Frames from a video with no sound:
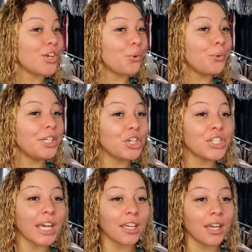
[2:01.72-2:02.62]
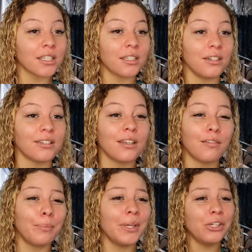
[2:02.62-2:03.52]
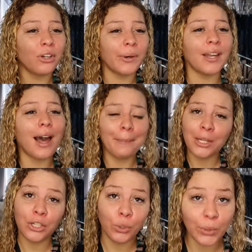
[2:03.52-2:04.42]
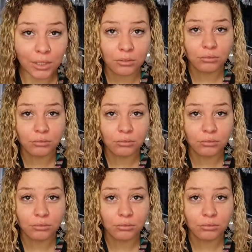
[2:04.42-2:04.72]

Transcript: when you're second guessing yourself, but you know what, I'm gonna do it.